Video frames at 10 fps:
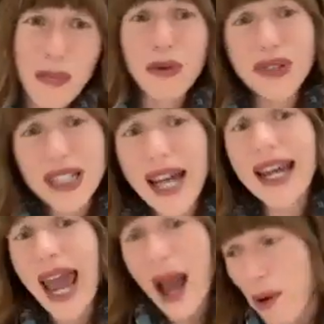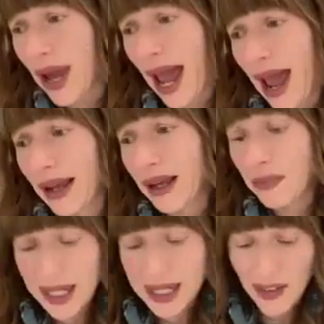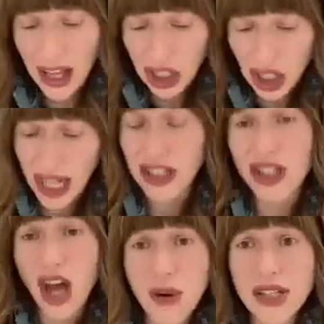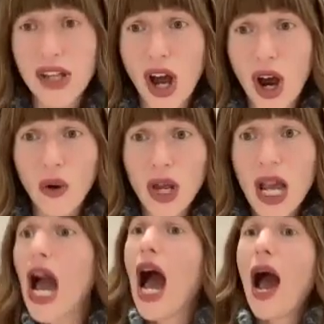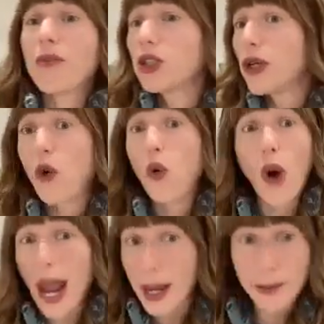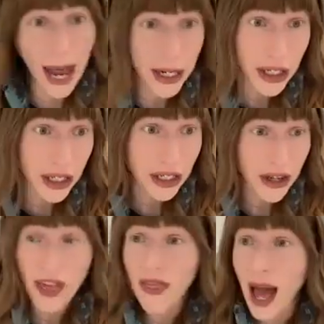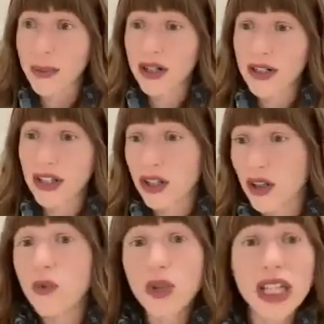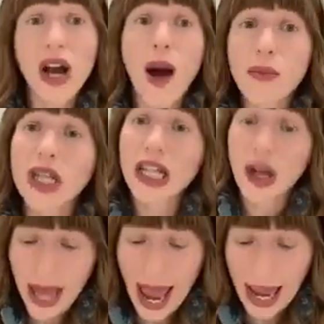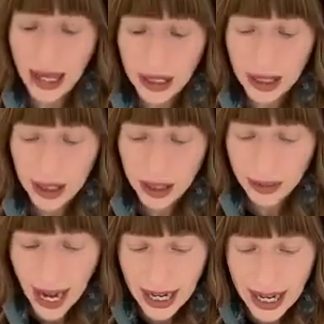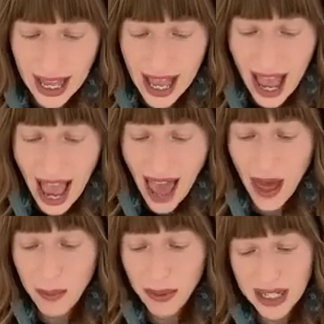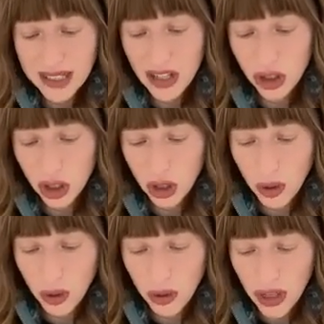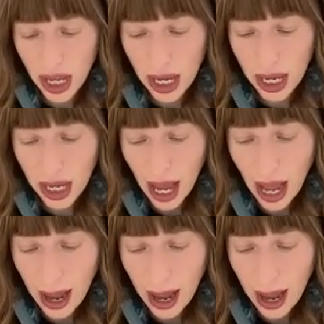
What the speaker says: but really I am okay, because if I look at so-and-so, I'm doing way better than that person. So I'm really okay, right? And that brings us to the